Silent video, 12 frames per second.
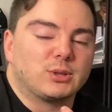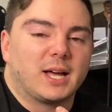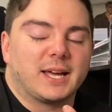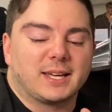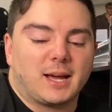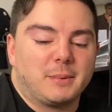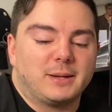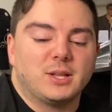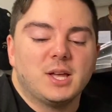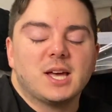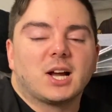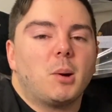Like, I mean,
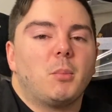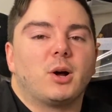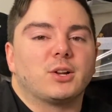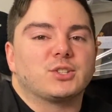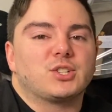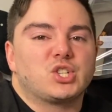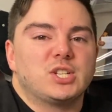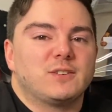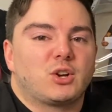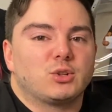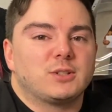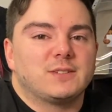come on. She
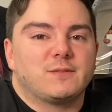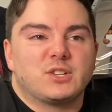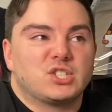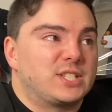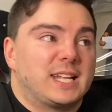couldn't envision